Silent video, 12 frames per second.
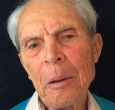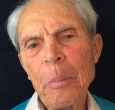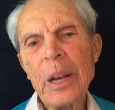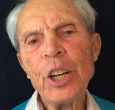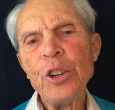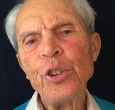
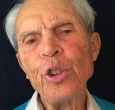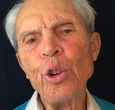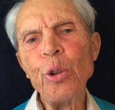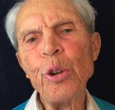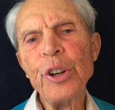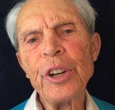Many
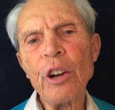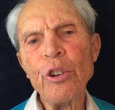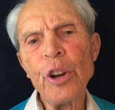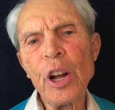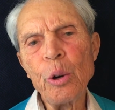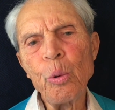children
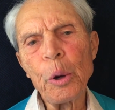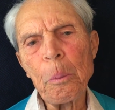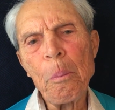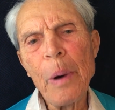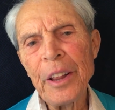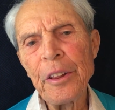don't know what
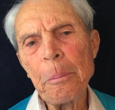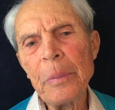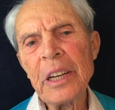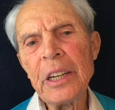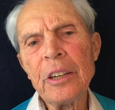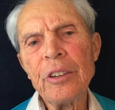mother
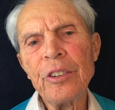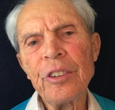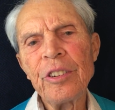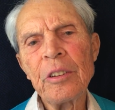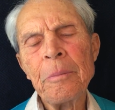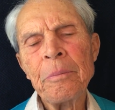
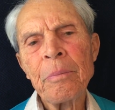means.